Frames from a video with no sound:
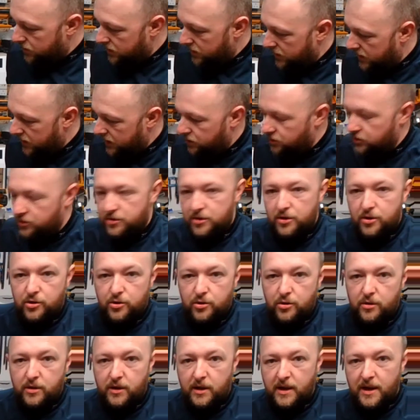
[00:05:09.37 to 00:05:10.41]
here just to
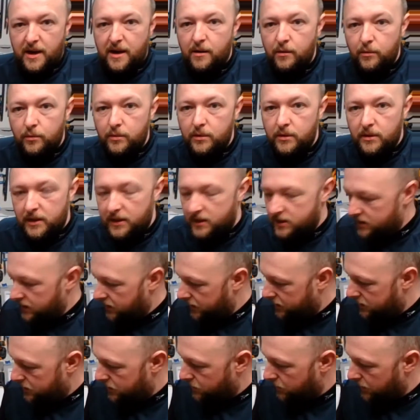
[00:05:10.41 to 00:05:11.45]
show you how this
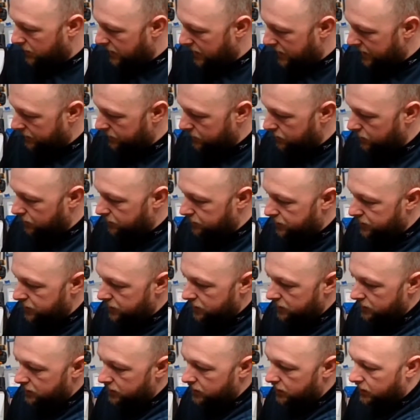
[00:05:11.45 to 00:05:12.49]
needs to be lined up.
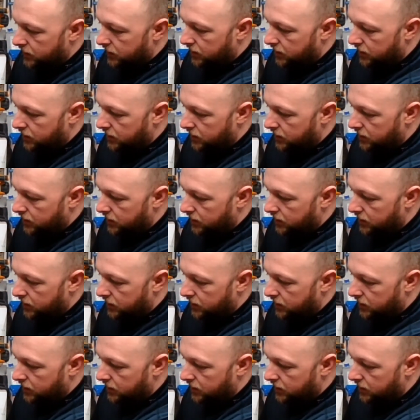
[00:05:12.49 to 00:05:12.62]
So